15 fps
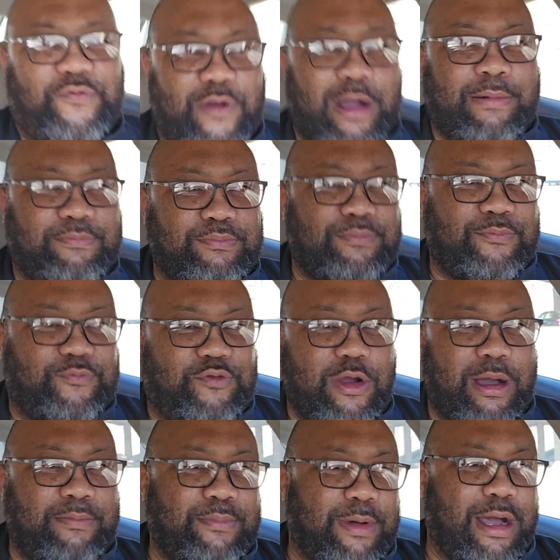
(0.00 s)
from
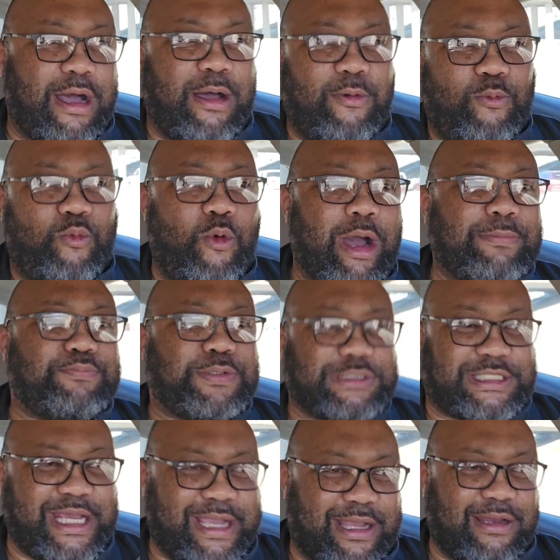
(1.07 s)
one
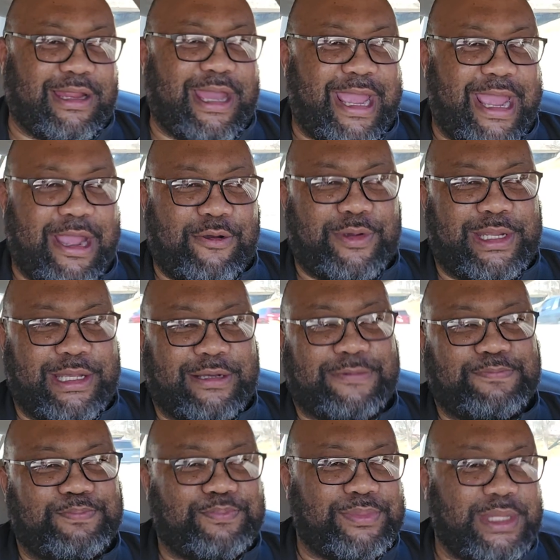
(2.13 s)
particular area,
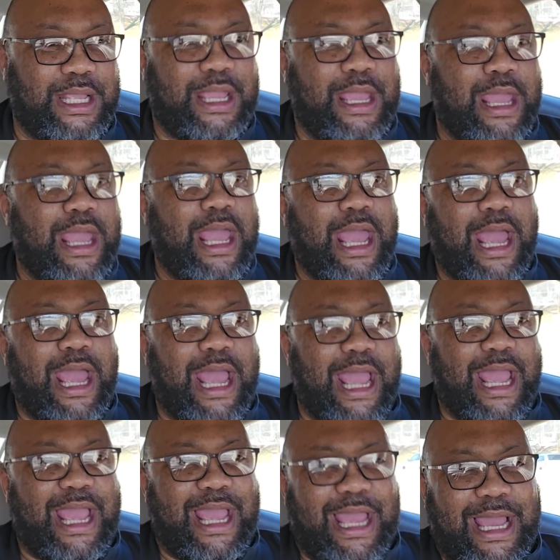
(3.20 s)

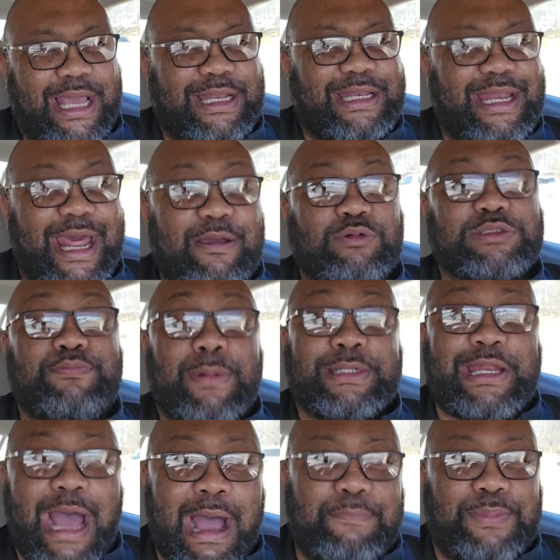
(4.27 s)
and they was
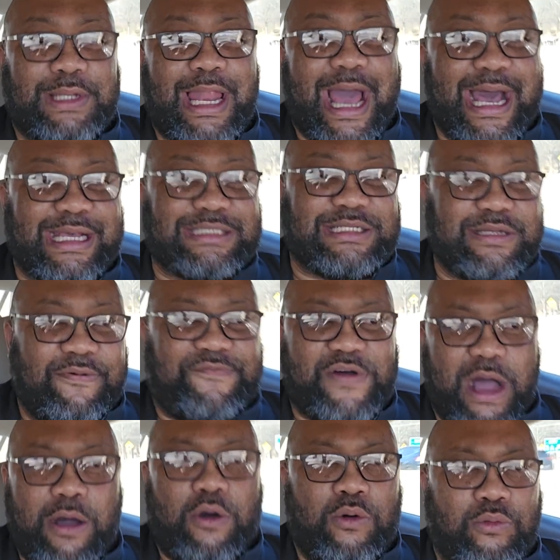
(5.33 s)
monopolizing the
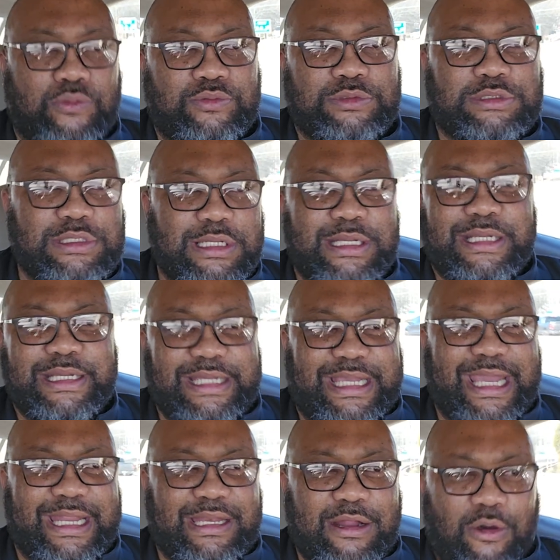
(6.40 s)
phones,
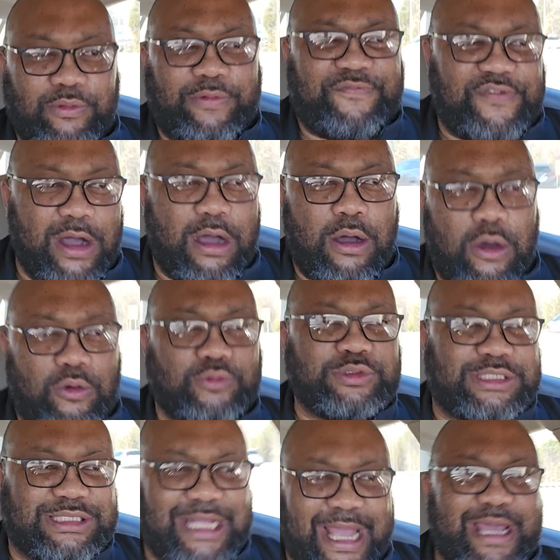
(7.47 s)
getting on the phone,
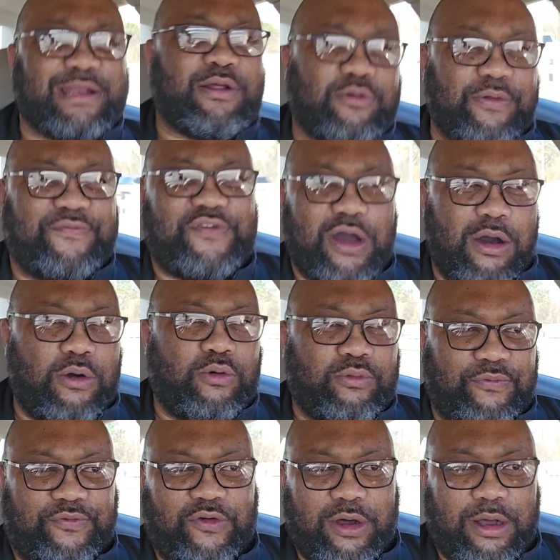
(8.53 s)
staying on the
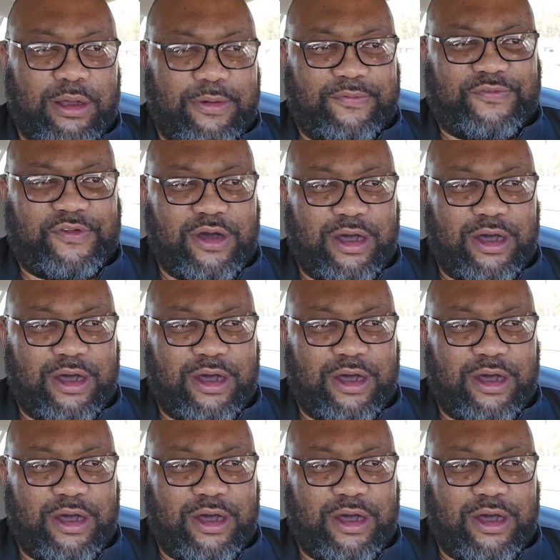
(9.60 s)
phone for